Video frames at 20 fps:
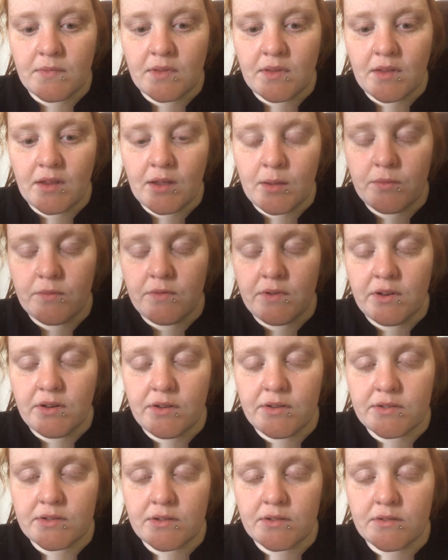couple of
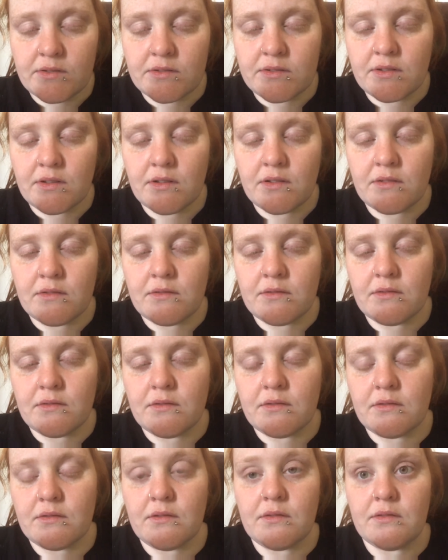videos and I was like,
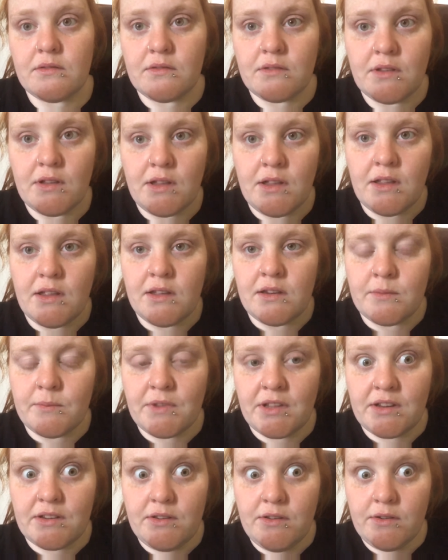ooh. I'm
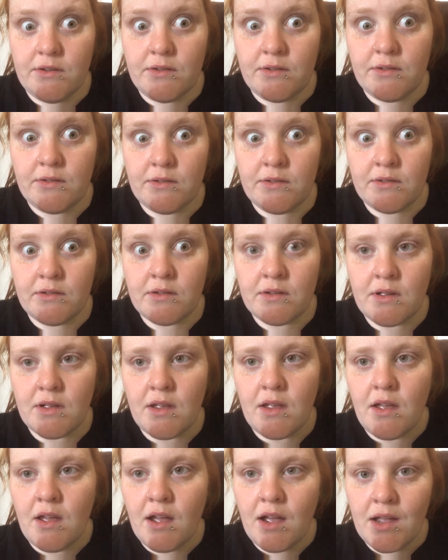like, no,
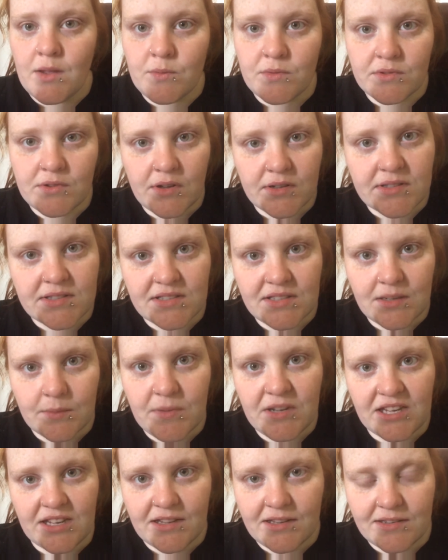I will not sleep
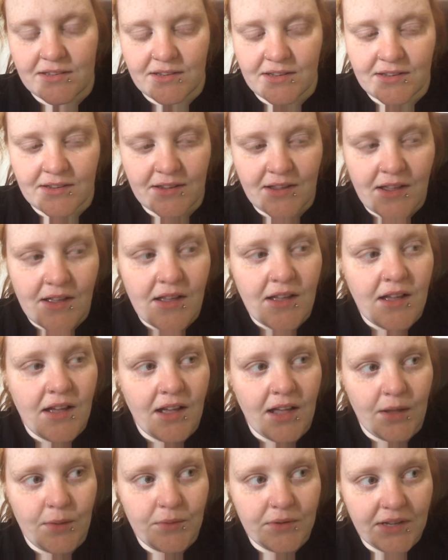again.
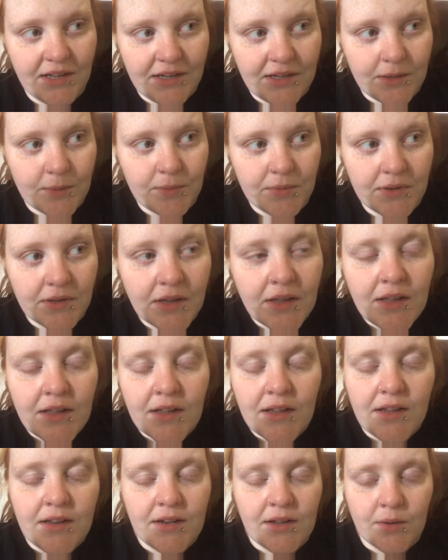I will get up
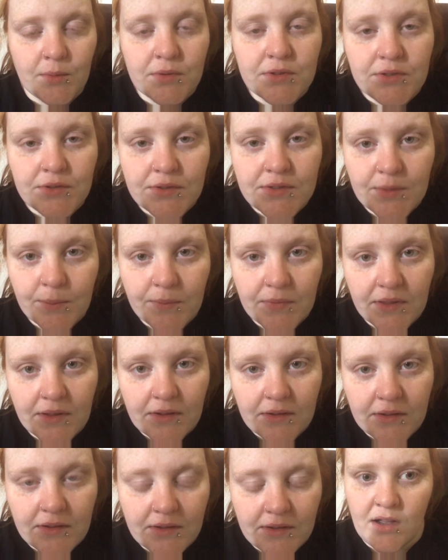and I will do
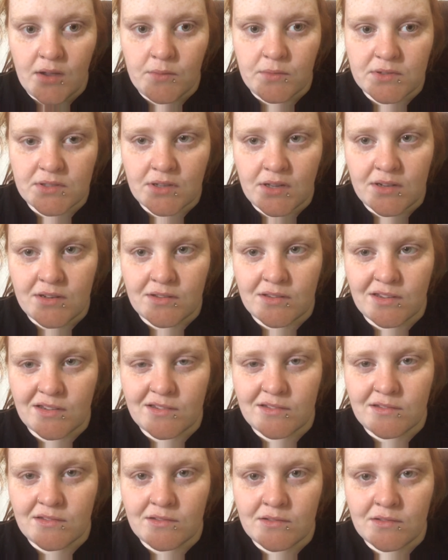something. I was kind of like,
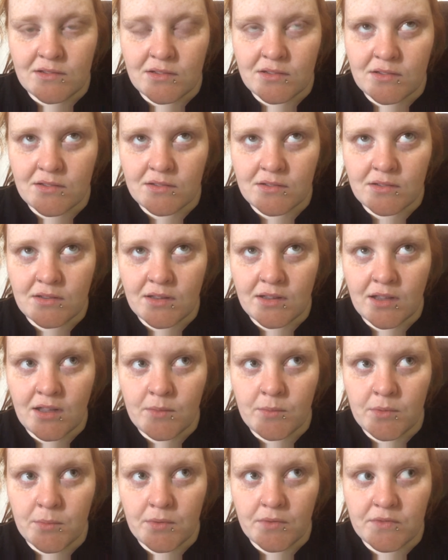oh, I can't
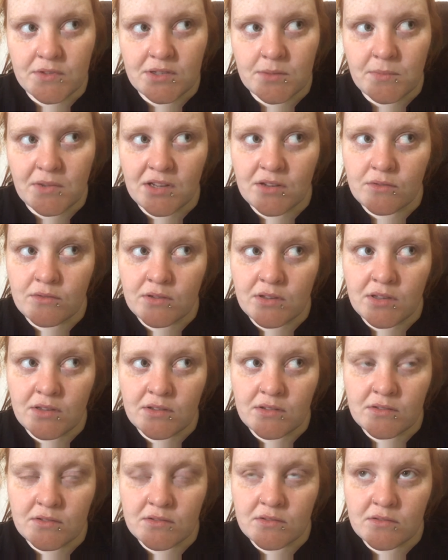be bothered to make
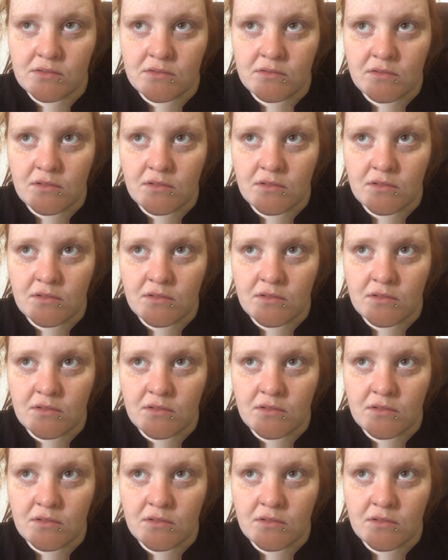cookies,